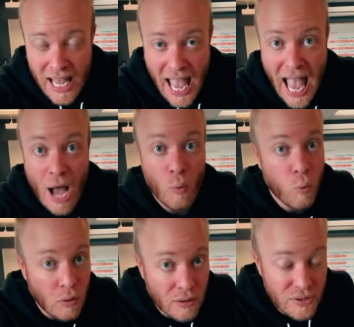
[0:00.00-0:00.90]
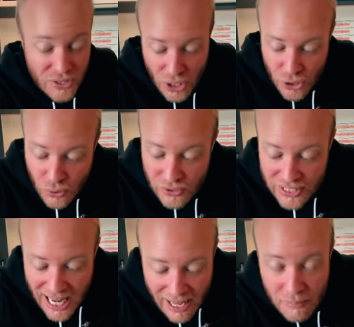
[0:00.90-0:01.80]
At worst, you're
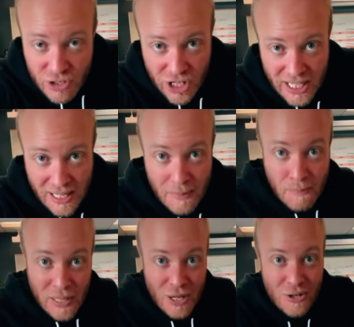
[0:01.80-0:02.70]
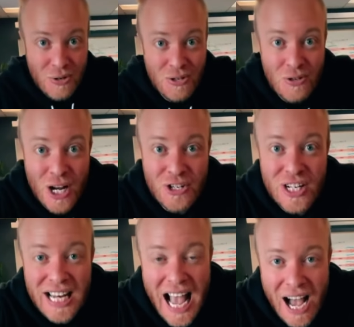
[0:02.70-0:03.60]
damaging it because you're
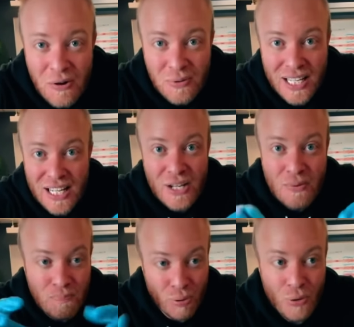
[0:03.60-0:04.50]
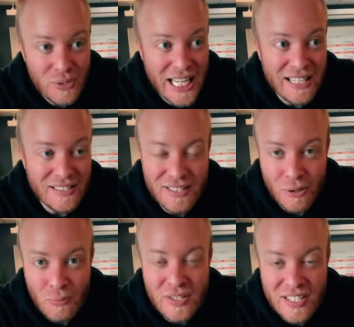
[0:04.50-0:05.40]
stretching out proteins that are
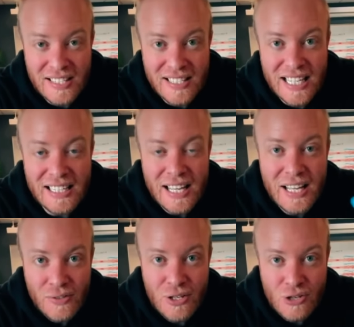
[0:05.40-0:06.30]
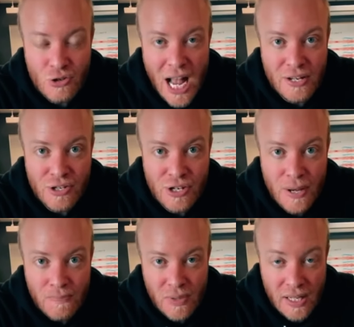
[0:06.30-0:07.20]
resisting the stretch.
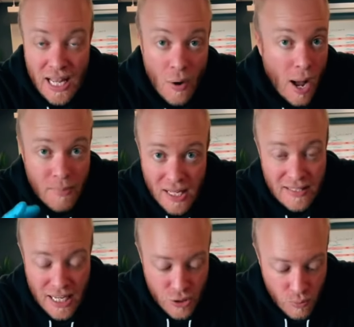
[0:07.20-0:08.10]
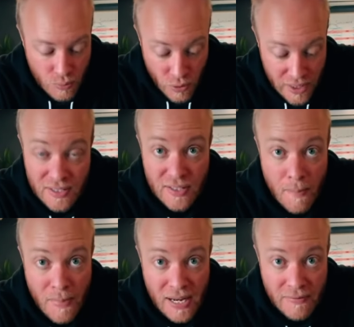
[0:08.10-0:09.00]
Now, I'm not saying there isn't some
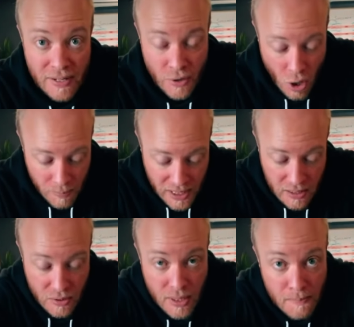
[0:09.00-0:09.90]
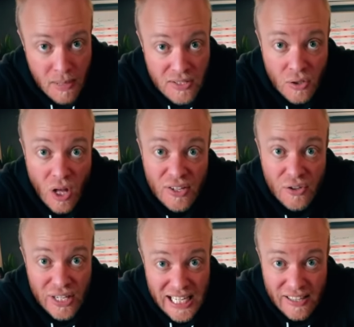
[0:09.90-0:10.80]
benefit at all, because there's a muscle
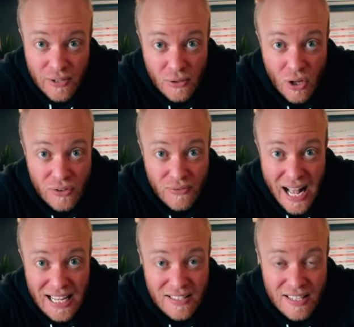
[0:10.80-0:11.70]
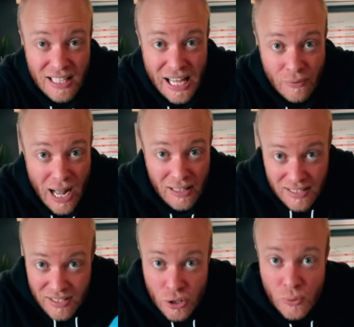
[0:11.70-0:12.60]
underneath here called the vastus
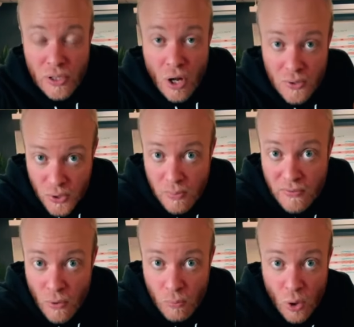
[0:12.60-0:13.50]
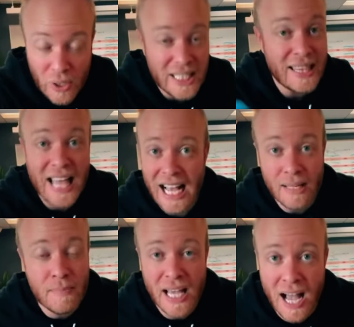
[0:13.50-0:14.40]
lateralis that you could also be foam rolling, and that
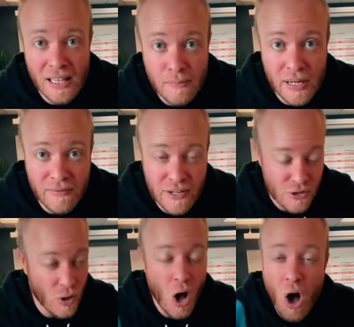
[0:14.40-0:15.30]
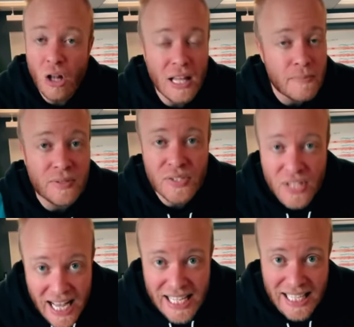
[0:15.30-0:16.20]
can be highly beneficial. All I'm
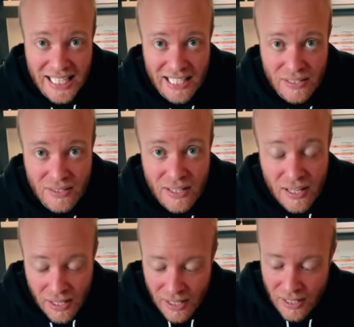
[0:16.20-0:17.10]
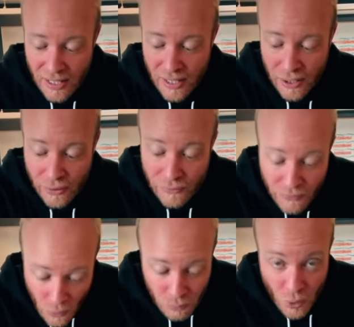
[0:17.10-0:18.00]
saying is
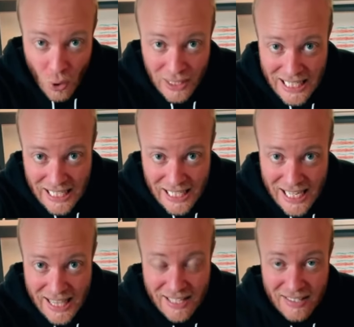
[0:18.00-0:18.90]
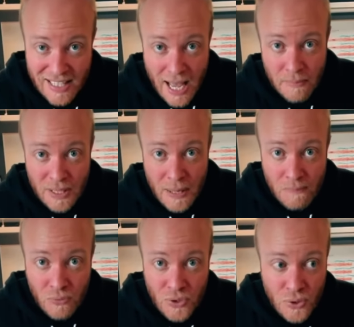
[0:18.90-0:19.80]
foam rolling in this attempt
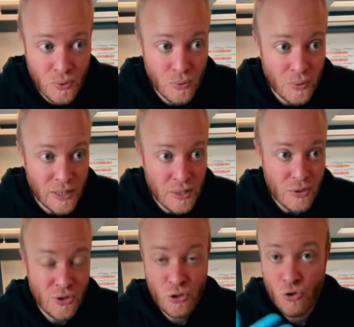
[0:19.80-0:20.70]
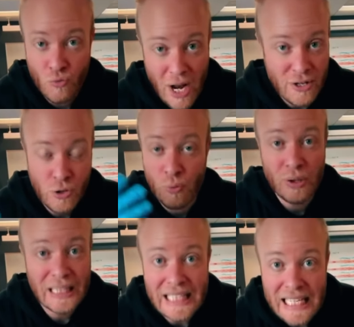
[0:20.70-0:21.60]
to stretch or
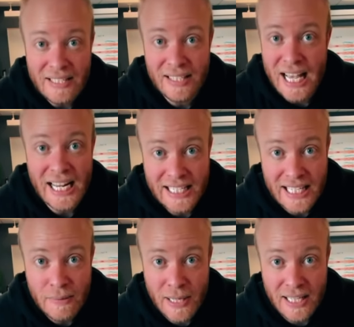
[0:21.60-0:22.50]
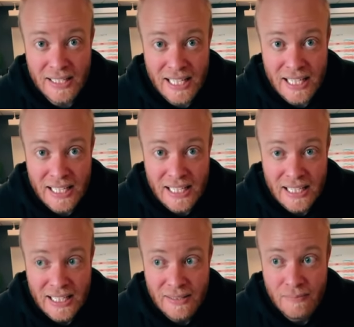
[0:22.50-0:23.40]
release the IT band
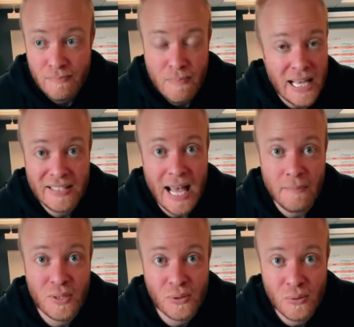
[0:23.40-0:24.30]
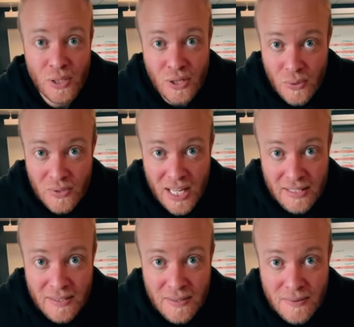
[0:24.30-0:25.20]
makes absolutely no
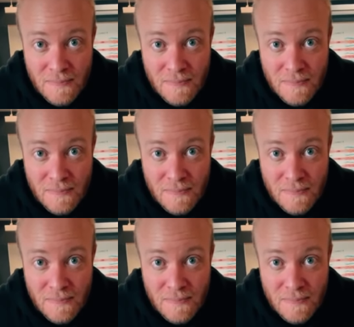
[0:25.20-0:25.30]
sense.